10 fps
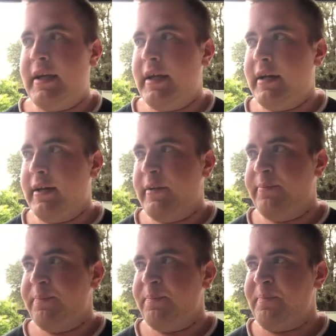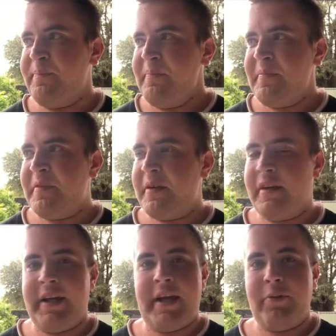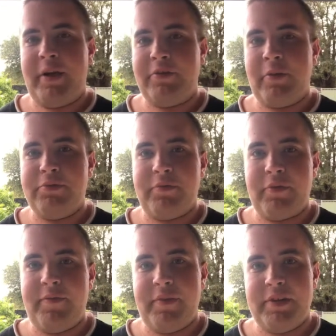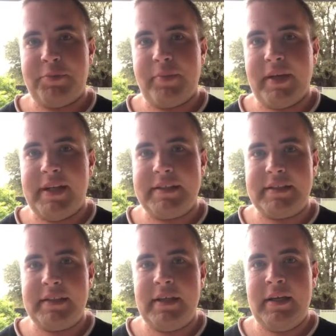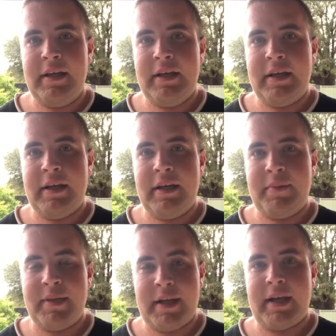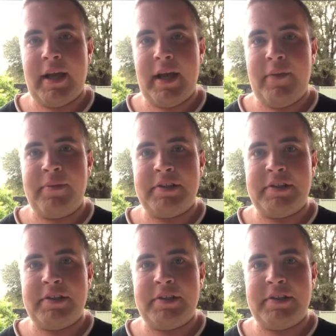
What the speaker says: Like how the way Tom Trbojevic plays in that game.